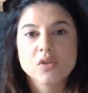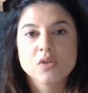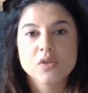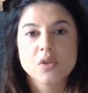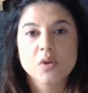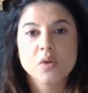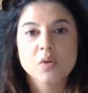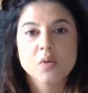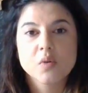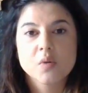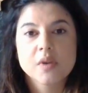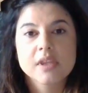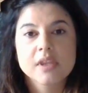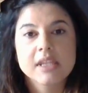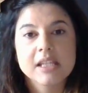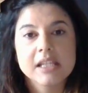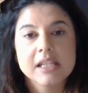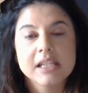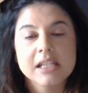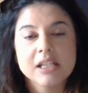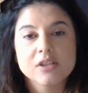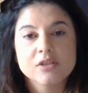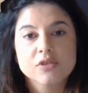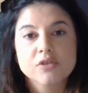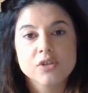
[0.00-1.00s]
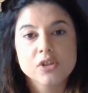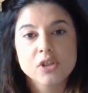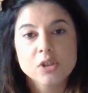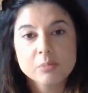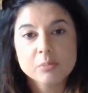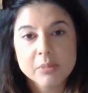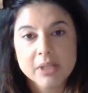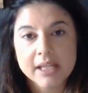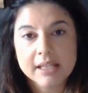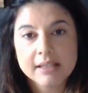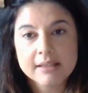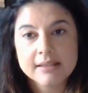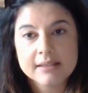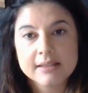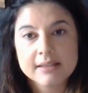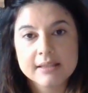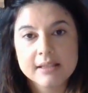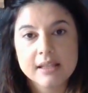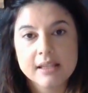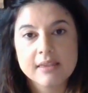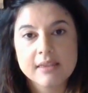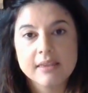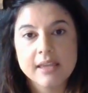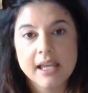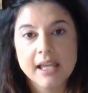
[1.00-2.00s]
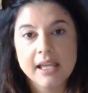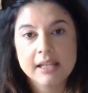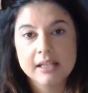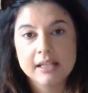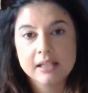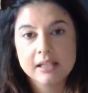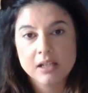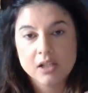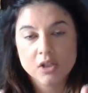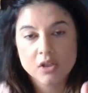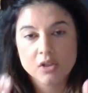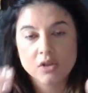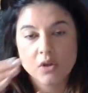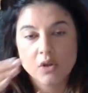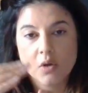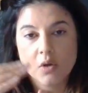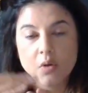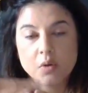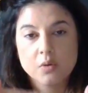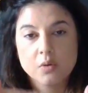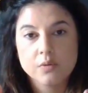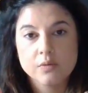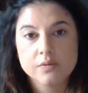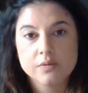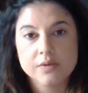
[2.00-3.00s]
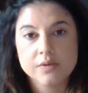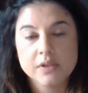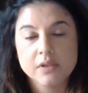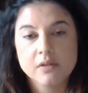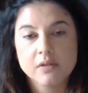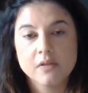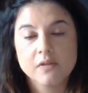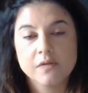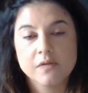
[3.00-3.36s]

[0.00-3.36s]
So the dermis then goes